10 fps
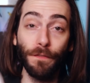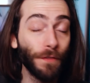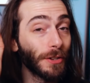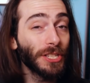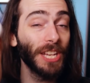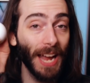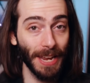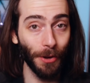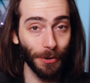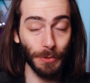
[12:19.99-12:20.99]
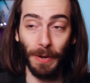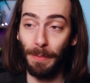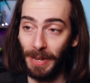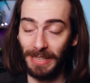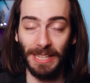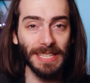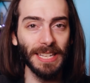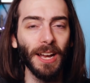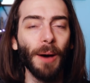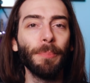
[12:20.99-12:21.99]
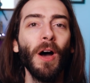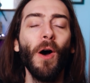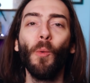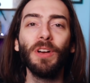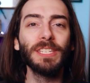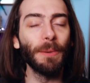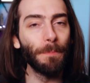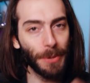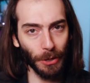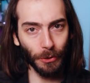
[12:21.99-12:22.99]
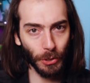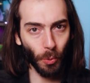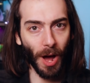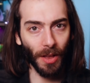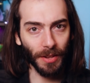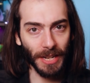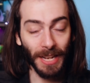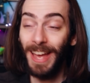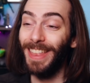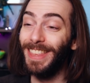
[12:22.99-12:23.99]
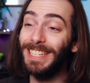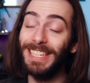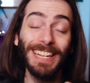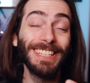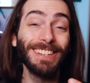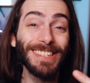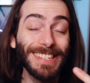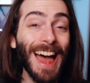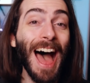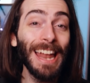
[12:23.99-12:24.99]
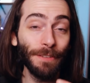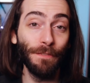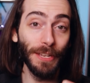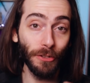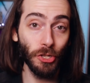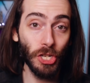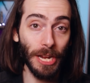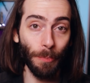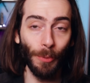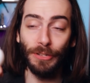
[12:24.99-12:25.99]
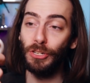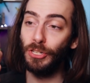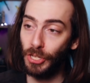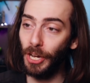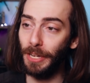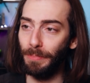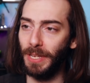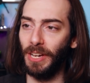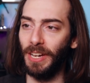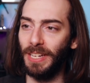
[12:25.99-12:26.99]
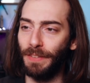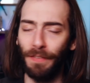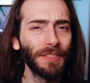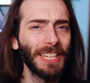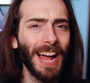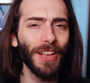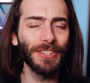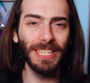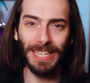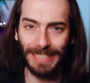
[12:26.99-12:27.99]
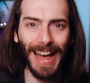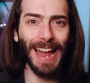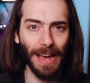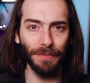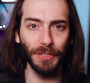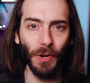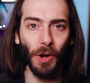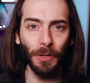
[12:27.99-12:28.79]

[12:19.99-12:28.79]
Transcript: The first thing I noticed when I picked this thing up was the build quality. This thing does not feel cheap, which is good because $50 is a lot after